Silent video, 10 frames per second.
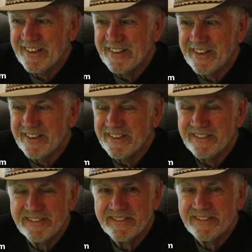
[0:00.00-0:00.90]
well,
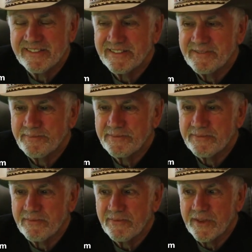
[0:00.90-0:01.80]

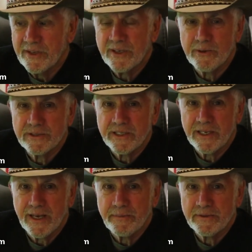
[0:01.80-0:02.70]
you know what's going
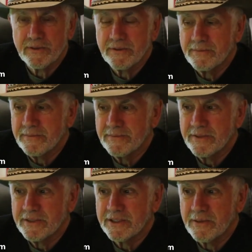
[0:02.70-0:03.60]
to happen to him.
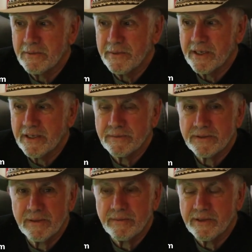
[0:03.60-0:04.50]
He's going to become
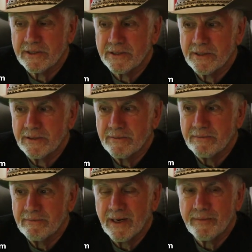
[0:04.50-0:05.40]
somebody's
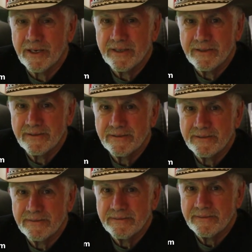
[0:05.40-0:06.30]
mama.
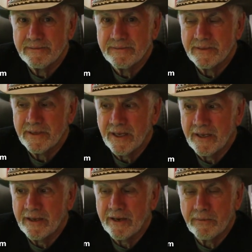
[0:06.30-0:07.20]

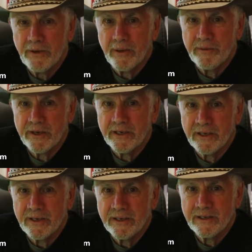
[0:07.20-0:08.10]
And then they're probably going to
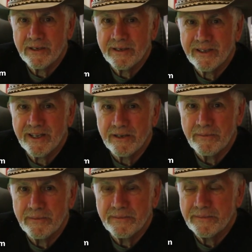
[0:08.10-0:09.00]
kill him